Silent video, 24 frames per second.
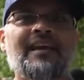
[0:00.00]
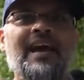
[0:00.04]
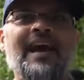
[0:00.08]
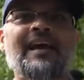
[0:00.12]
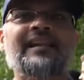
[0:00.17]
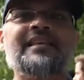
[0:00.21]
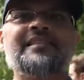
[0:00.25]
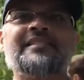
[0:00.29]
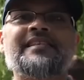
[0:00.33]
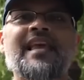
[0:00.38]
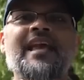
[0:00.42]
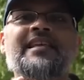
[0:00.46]

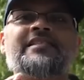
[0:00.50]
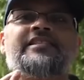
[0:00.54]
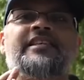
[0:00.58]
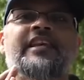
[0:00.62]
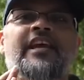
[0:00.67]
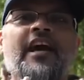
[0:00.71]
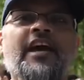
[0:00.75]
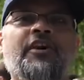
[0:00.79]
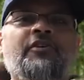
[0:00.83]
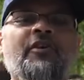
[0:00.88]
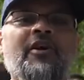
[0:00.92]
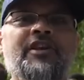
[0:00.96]
And he says,
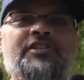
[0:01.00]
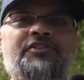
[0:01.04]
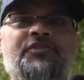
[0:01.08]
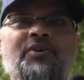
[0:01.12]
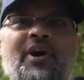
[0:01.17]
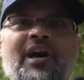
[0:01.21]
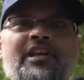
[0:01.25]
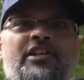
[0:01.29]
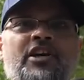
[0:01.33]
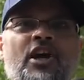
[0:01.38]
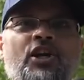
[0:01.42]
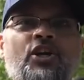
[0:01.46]
Hear, O
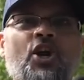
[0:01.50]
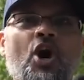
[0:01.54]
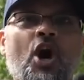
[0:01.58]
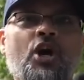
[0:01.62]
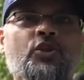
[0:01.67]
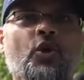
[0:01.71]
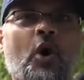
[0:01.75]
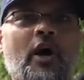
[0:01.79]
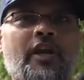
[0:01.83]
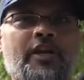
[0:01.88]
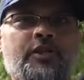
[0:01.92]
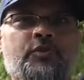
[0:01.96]
Israel, your
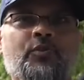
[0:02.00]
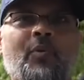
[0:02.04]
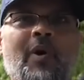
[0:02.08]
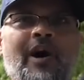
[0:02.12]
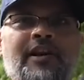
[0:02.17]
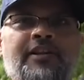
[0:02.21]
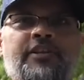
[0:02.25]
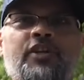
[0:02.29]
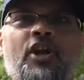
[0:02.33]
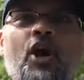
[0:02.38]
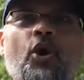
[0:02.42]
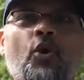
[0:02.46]
Lord God is
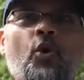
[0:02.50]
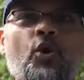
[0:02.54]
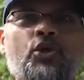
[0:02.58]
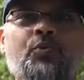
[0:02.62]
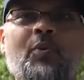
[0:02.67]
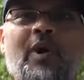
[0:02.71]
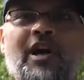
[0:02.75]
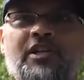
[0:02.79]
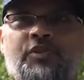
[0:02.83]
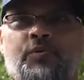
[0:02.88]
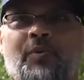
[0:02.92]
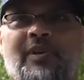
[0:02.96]
one. You know whose
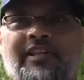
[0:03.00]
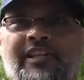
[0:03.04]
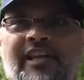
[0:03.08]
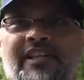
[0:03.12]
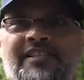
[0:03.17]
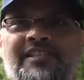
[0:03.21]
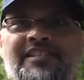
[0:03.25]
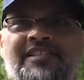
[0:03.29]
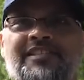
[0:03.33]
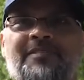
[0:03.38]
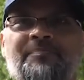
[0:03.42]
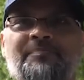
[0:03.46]
words were
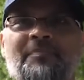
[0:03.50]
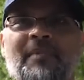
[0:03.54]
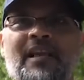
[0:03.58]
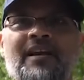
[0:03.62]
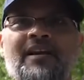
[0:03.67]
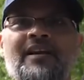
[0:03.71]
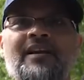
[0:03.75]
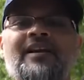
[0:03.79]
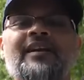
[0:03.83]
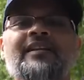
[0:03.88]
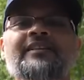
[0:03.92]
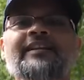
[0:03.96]
this?
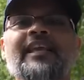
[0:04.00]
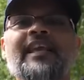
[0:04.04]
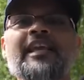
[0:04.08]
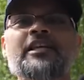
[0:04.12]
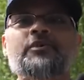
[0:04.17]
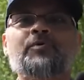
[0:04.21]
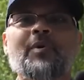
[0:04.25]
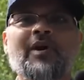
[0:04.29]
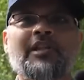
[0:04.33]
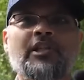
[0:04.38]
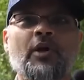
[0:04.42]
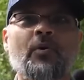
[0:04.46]

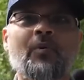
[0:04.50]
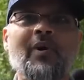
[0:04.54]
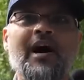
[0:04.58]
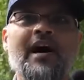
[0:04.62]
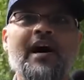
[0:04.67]
These were the